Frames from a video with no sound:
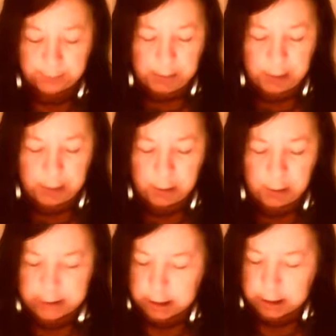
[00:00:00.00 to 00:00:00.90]
My only
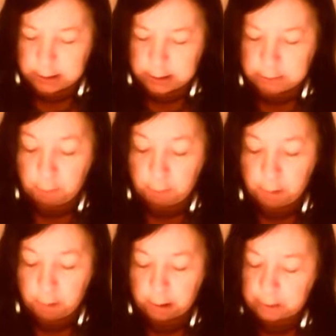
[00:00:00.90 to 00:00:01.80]
chance for
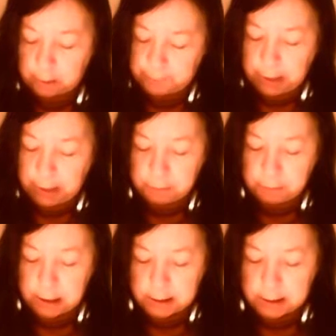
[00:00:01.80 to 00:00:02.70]
work, I
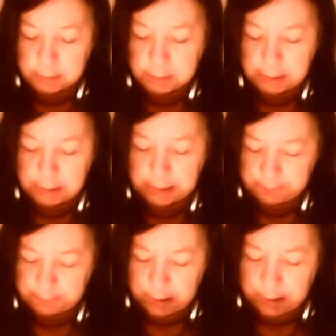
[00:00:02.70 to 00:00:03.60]
realized quickly,
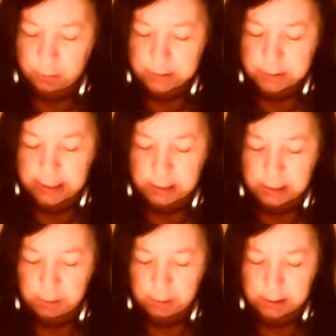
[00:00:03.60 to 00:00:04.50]
was
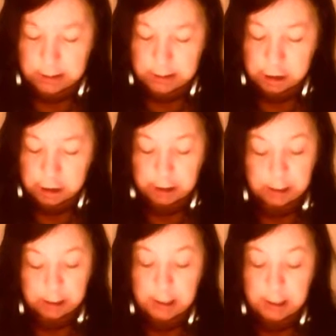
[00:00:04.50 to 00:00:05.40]
anywhere teaching
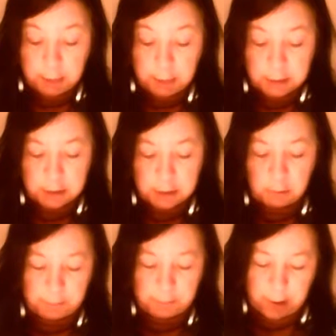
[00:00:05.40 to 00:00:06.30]
in a language school
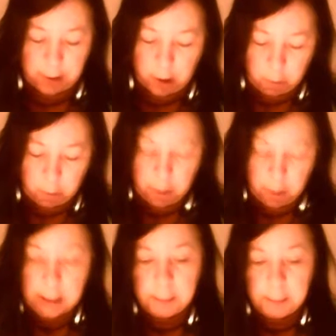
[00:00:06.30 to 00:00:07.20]
or
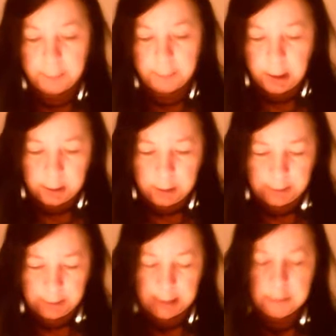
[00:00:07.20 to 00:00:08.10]
working
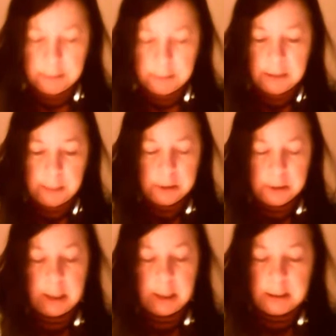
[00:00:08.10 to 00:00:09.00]
as a
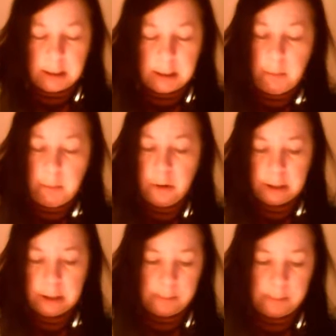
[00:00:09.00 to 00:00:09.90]
receptionist in a
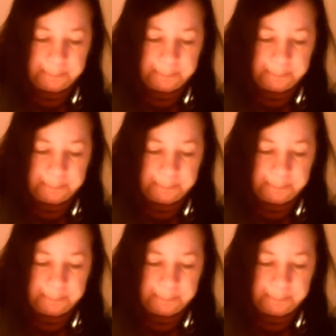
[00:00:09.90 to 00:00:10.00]
motel,